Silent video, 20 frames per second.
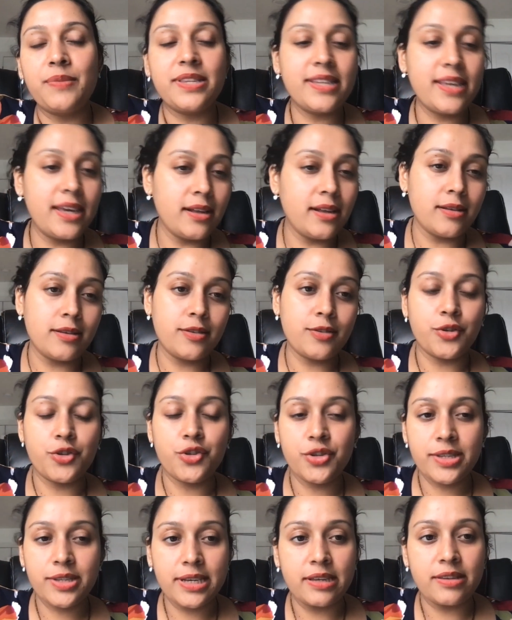sales,
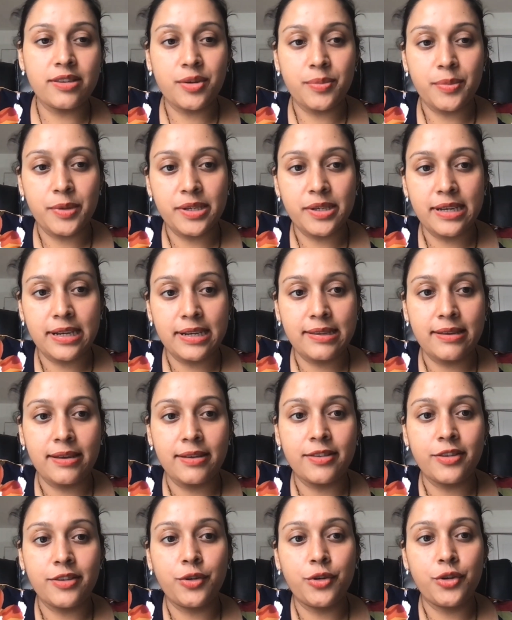or just customer
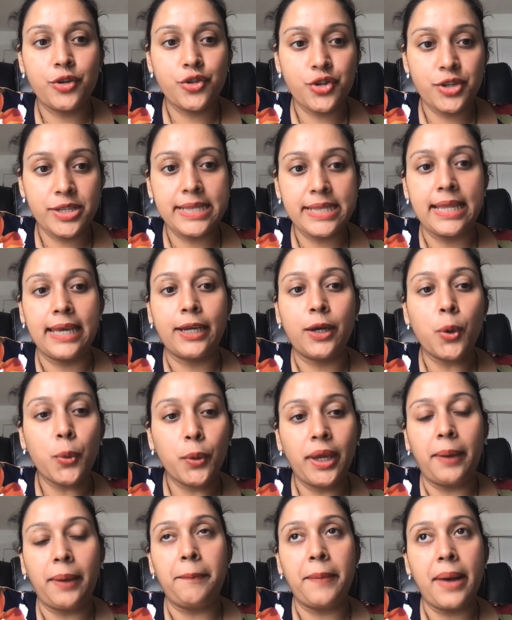success. You're just
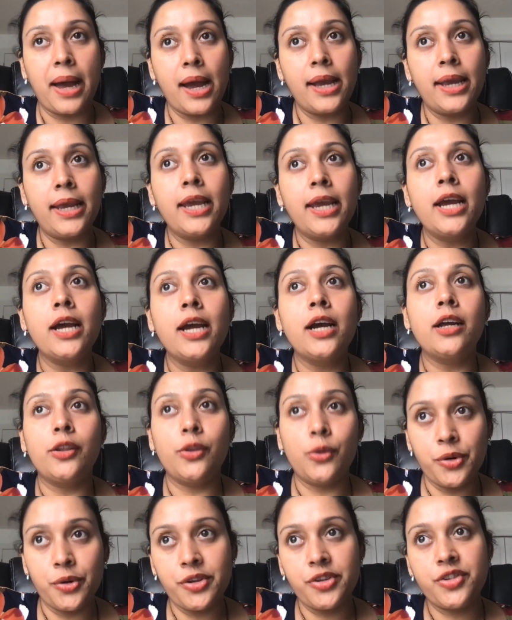like, okay, my
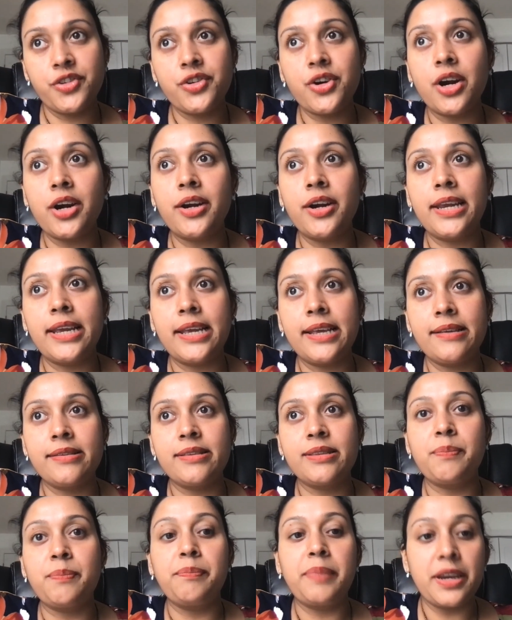North Star
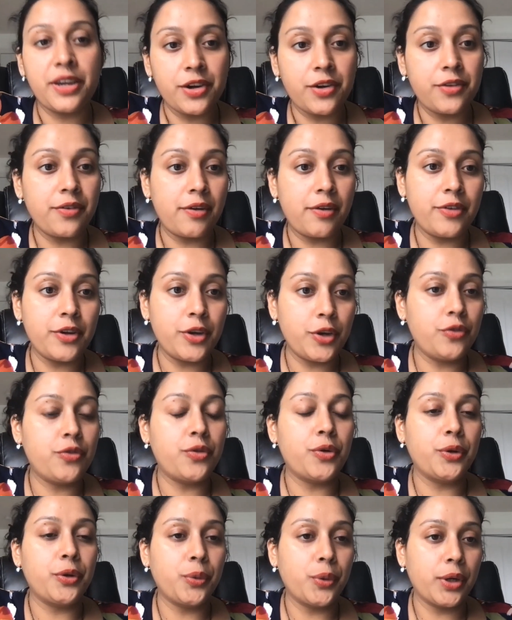is better revenue
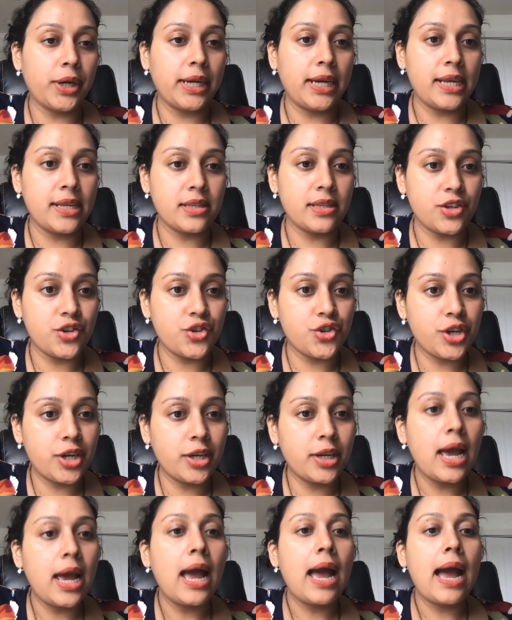for the
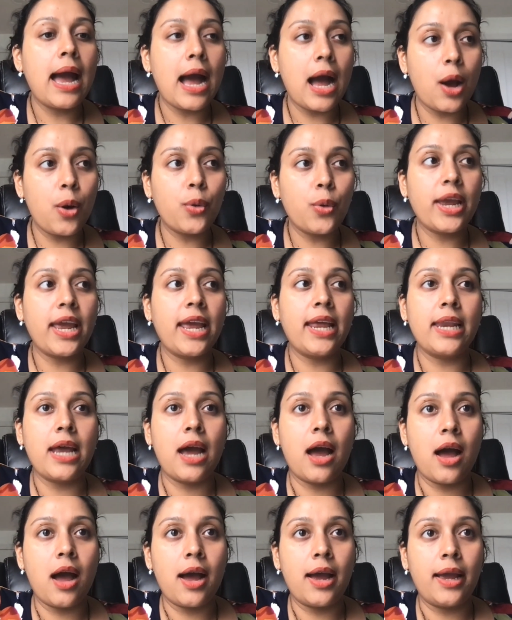organization. How
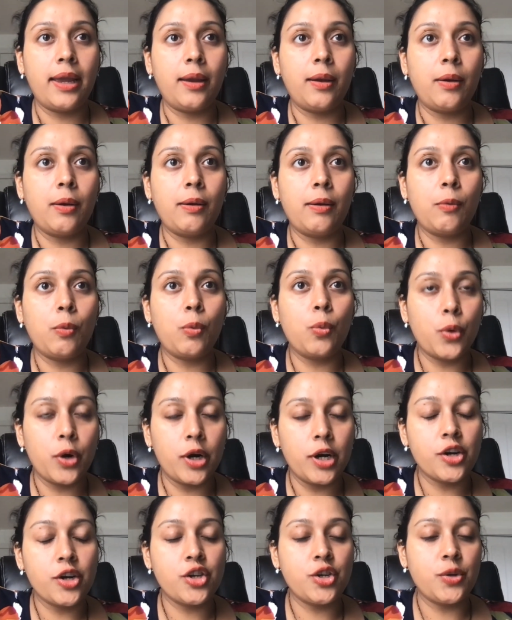can I
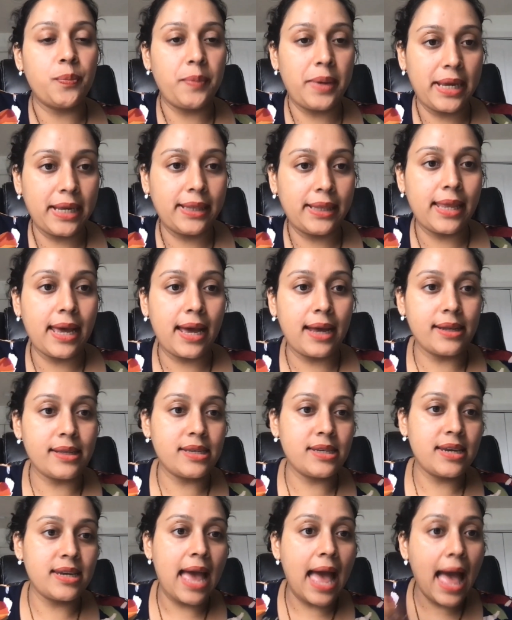work to make
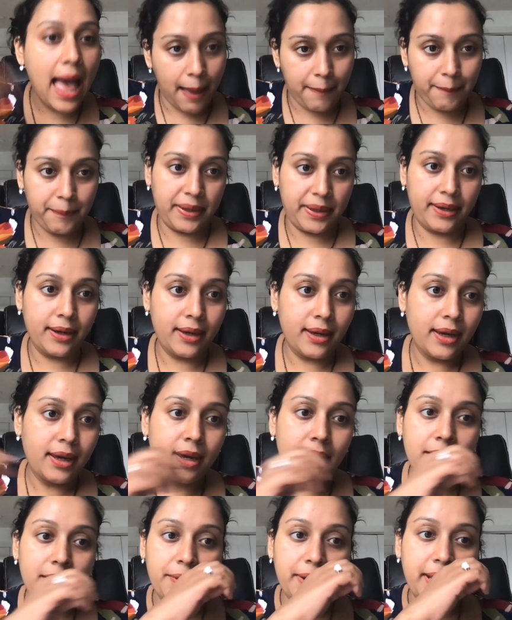that happen,
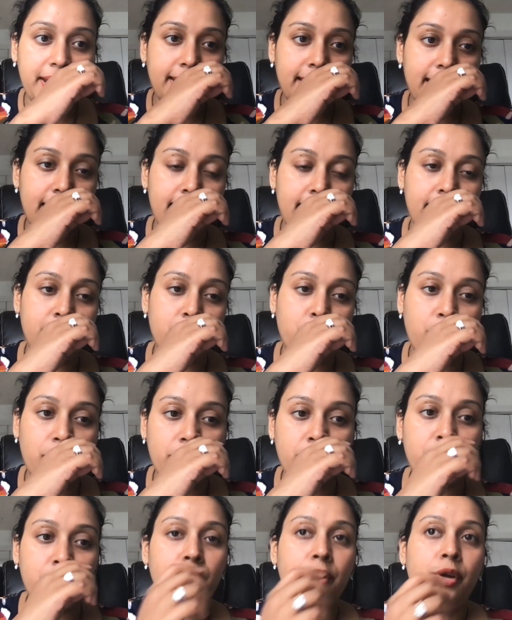right? And
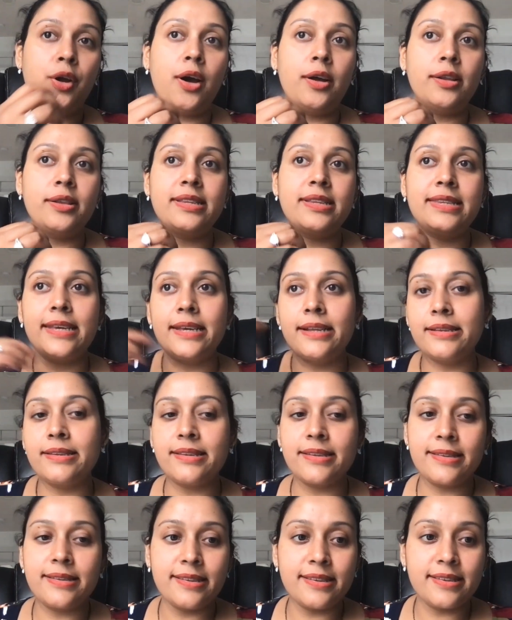whether or not
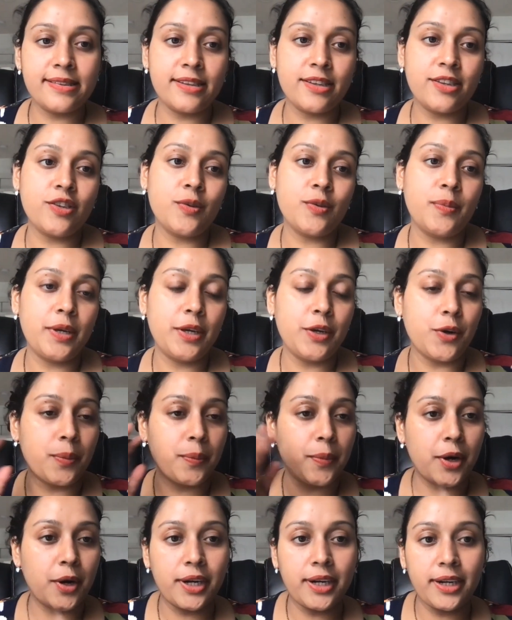sales is listening to me
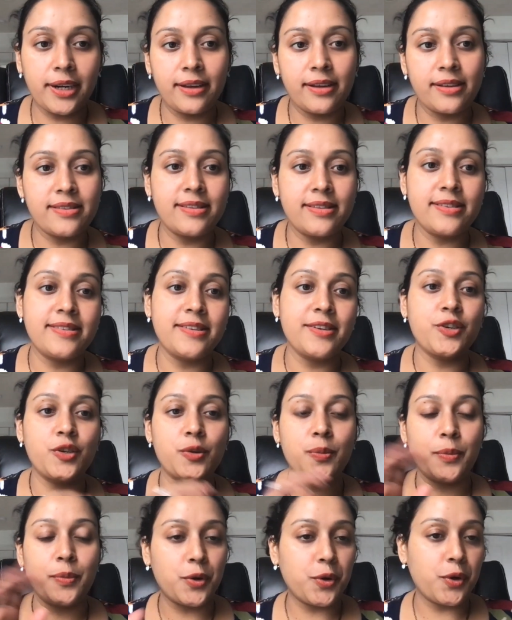or marketing is listening
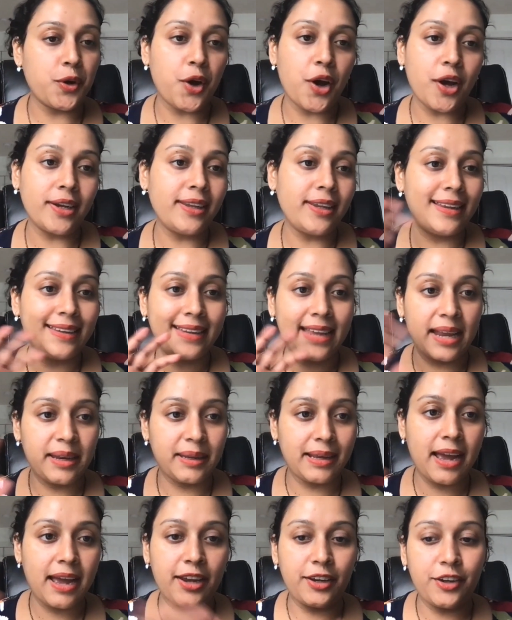to me or not,
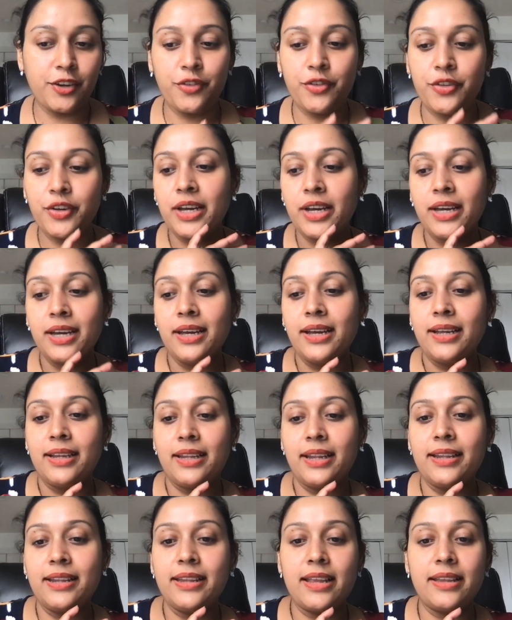
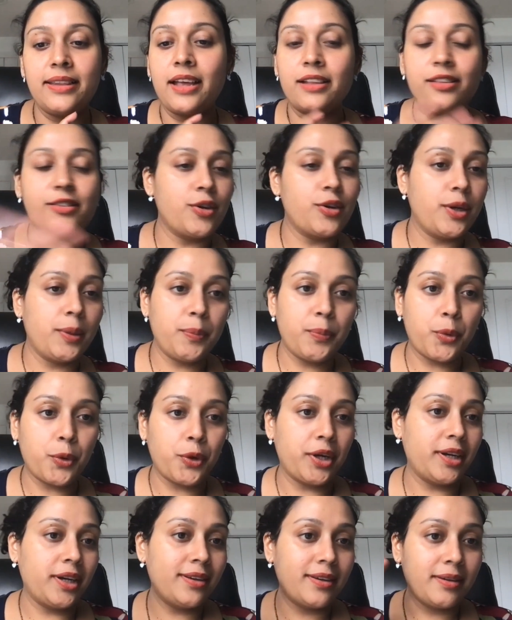that's not
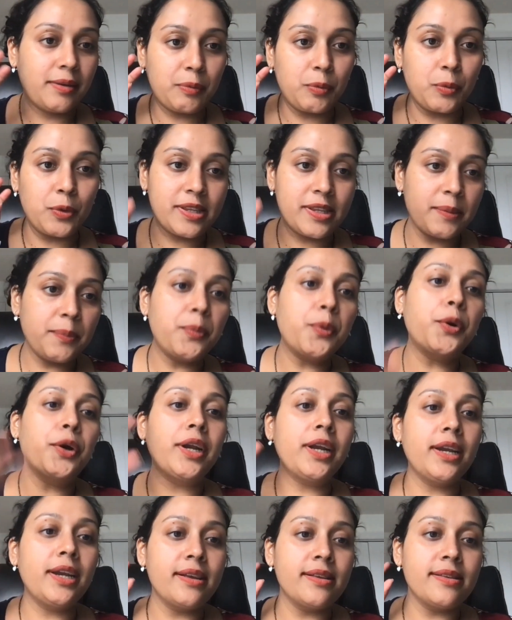important. What's
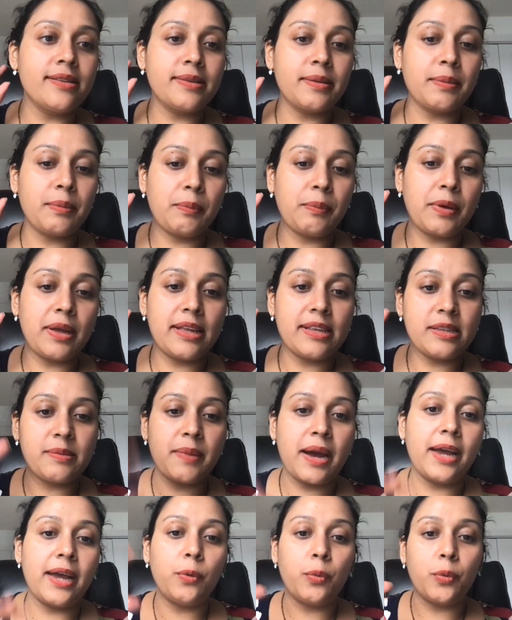important is
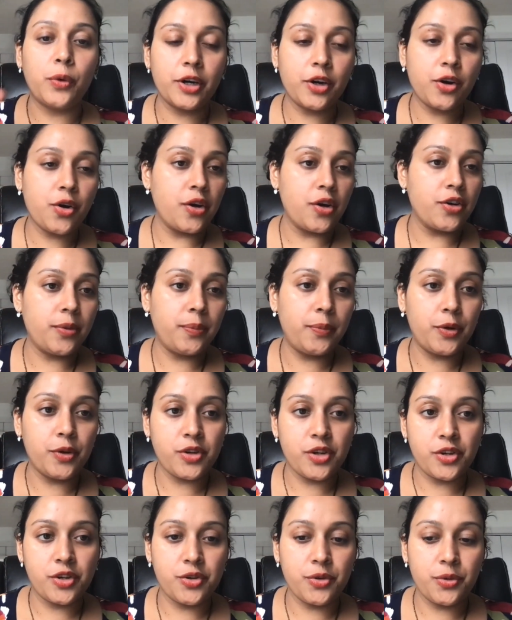my work
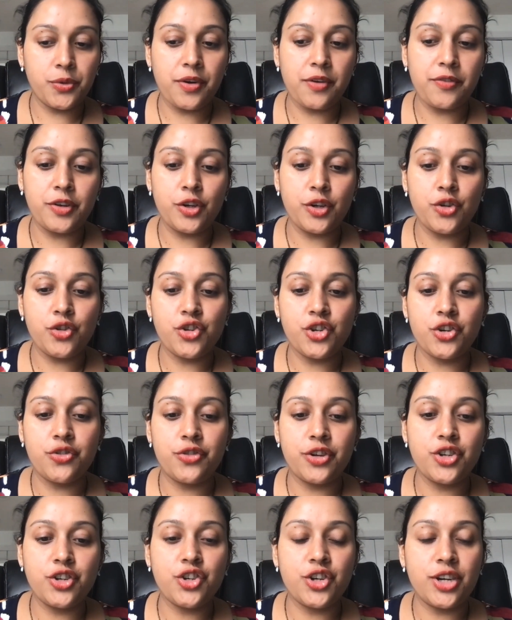contributing to revenue
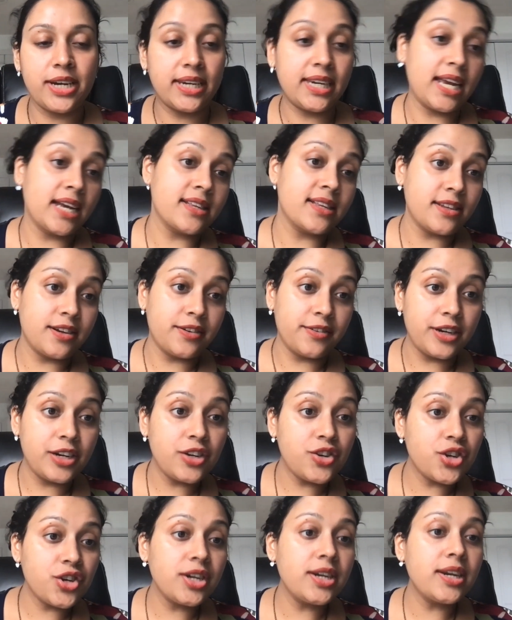generation and
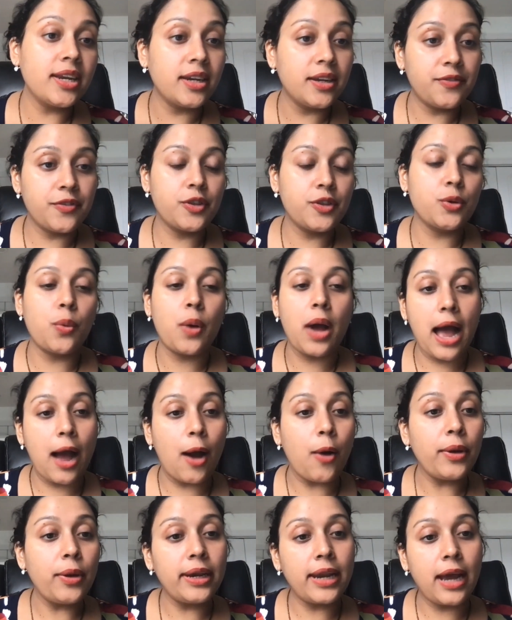acceleration, and if so,
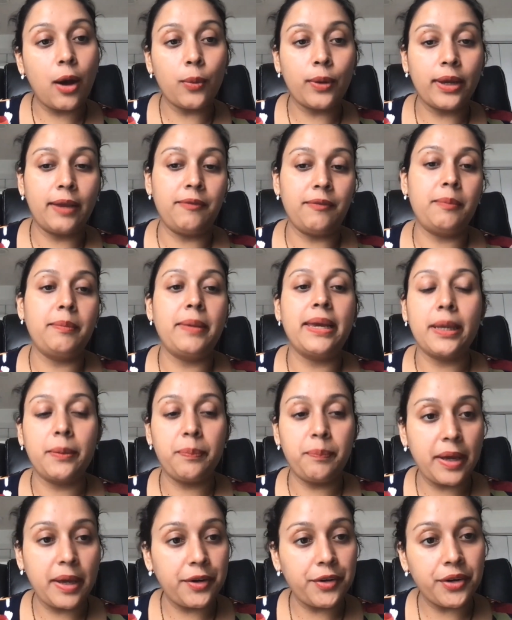how, and how can we make
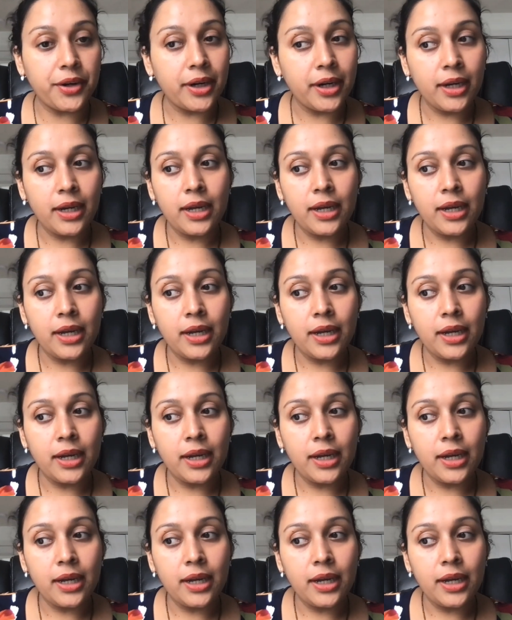it better?